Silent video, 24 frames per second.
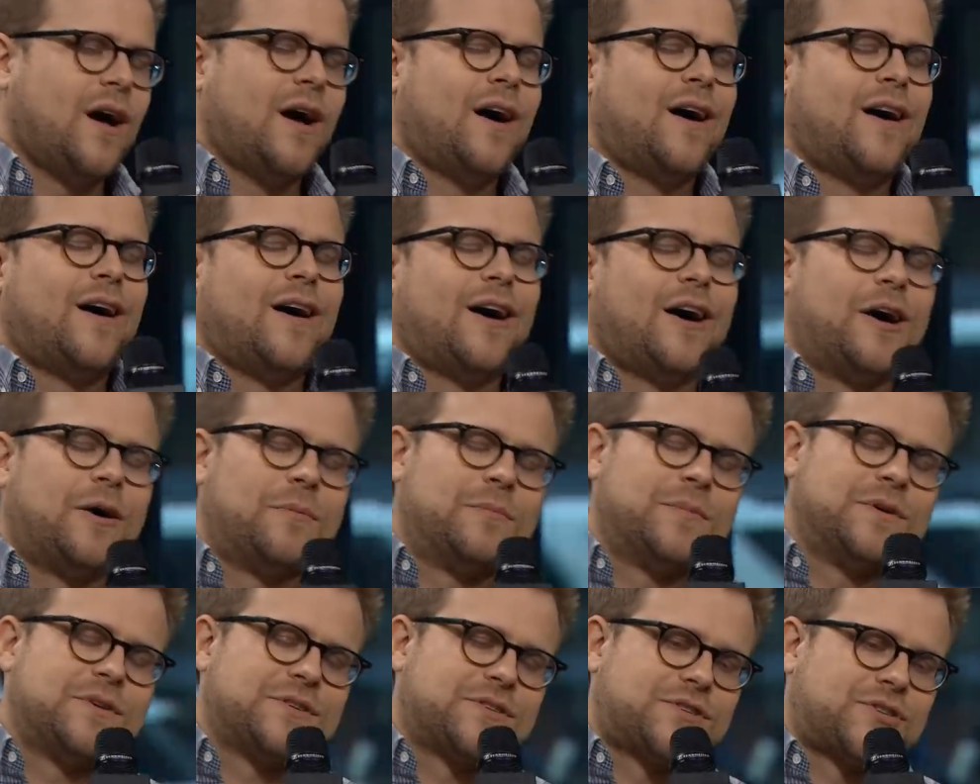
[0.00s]

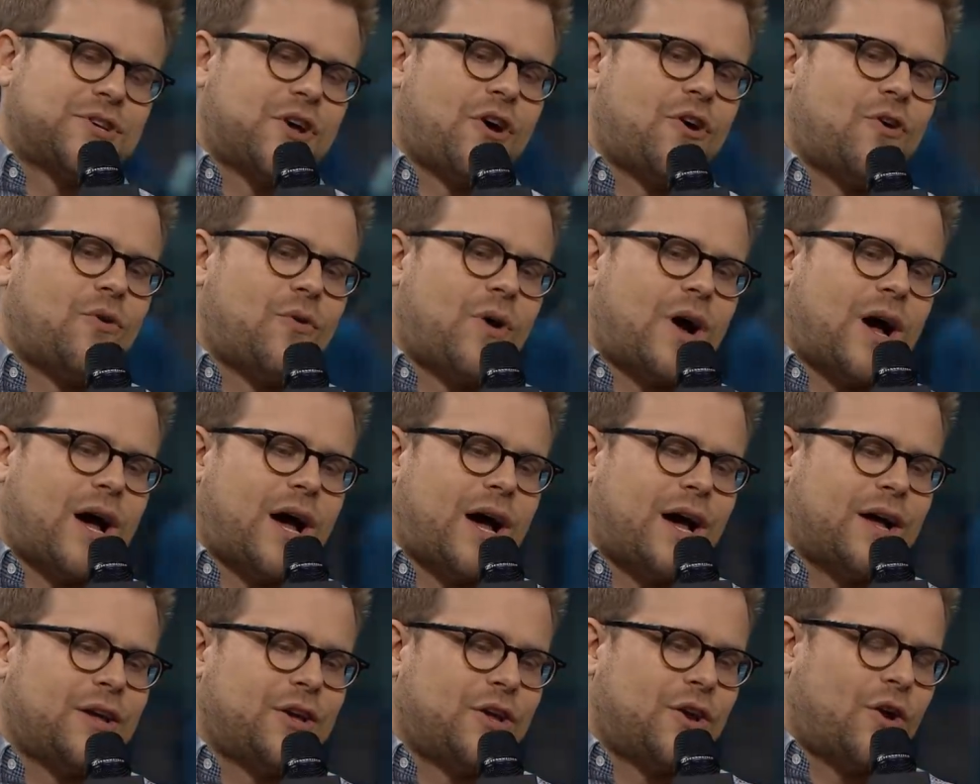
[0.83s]
Um, so,
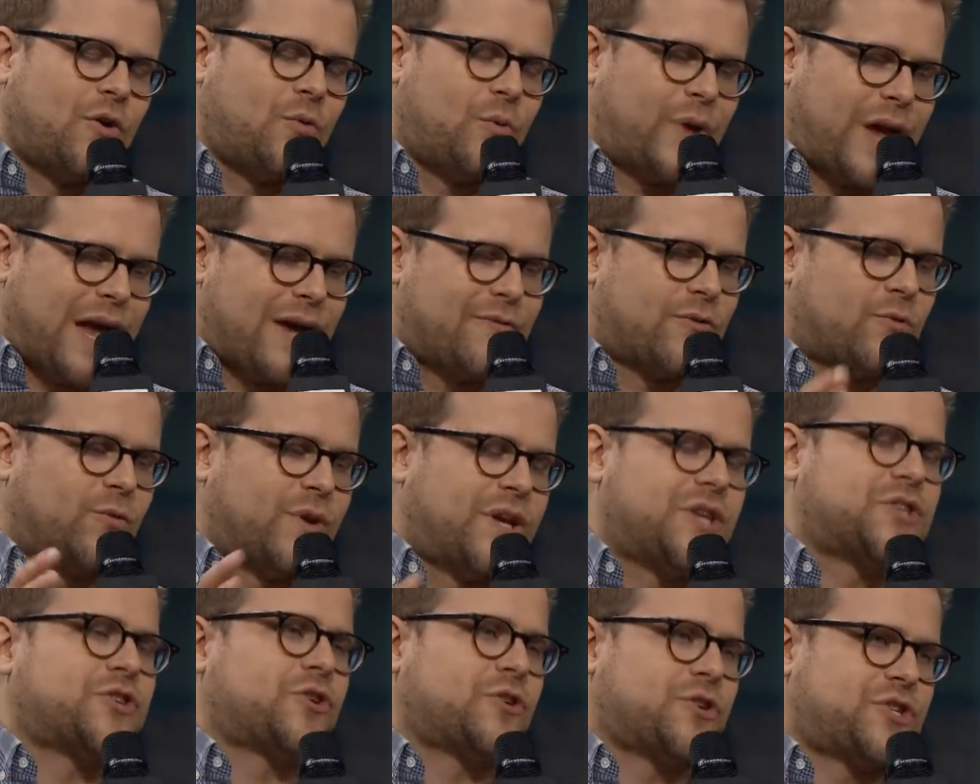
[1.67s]
uh, you know, we have a
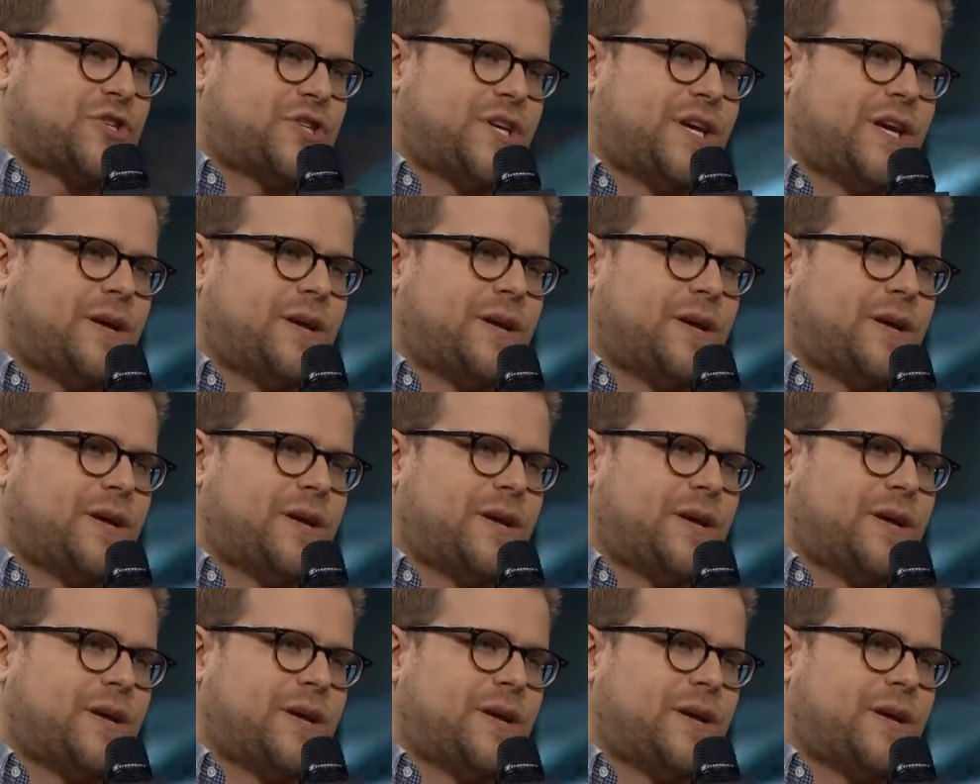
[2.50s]
research yeah, team.